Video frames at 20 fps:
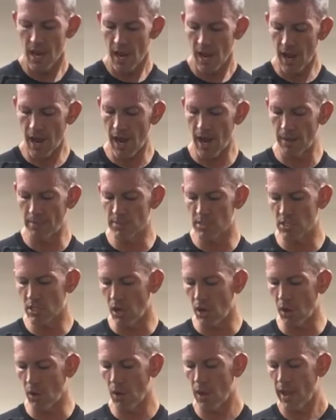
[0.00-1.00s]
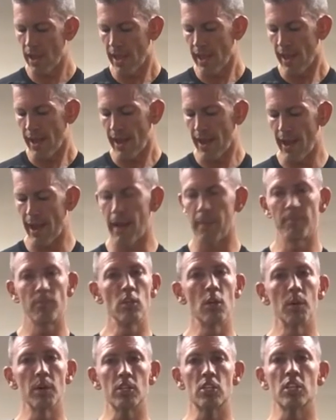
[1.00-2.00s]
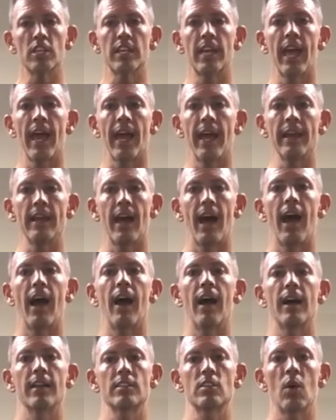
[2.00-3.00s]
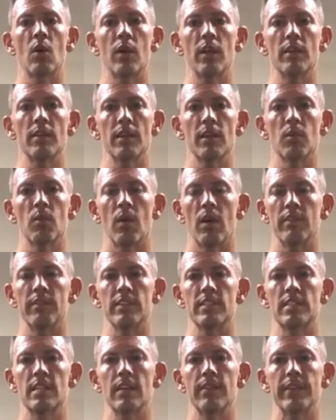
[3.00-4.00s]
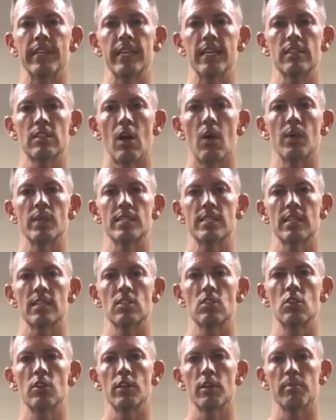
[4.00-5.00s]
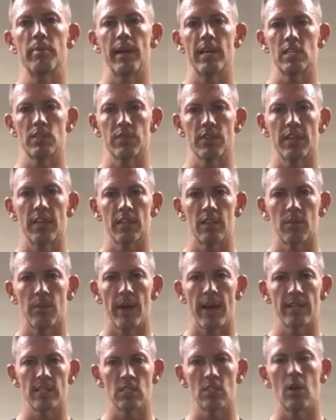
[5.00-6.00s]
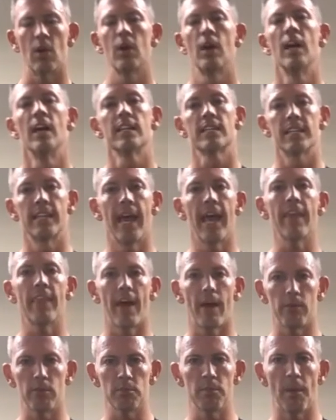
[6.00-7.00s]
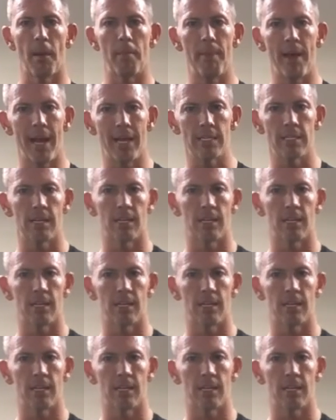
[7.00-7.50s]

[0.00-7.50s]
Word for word: Um, so um, do what you can. Uh, Tony in one of his DVDs always says, do your best, forget the rest. So today that was my best.